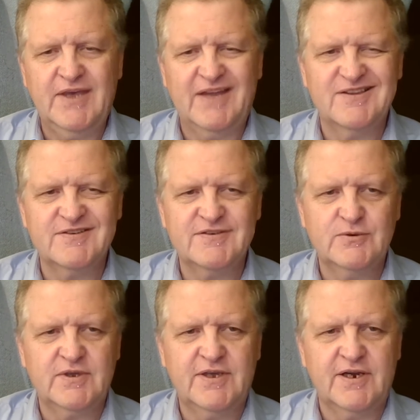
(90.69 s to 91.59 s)
You got to listen
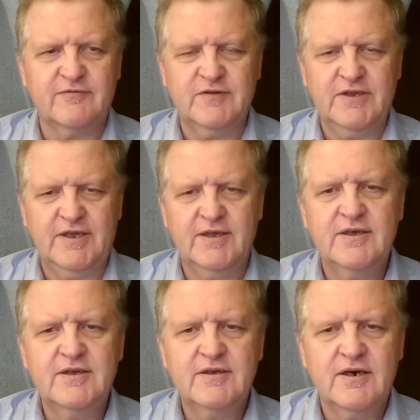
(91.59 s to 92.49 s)
to it carefully
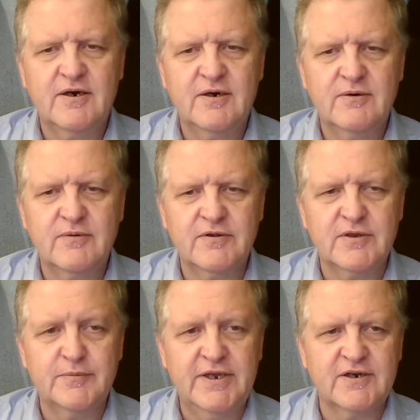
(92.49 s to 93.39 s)
a
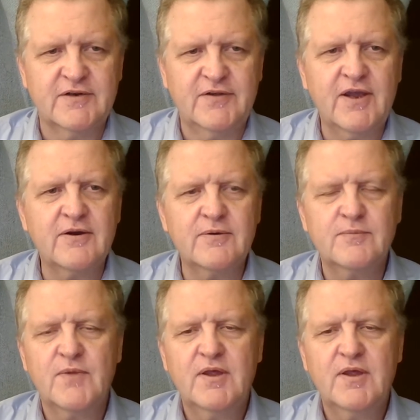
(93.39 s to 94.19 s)
little bit here and there,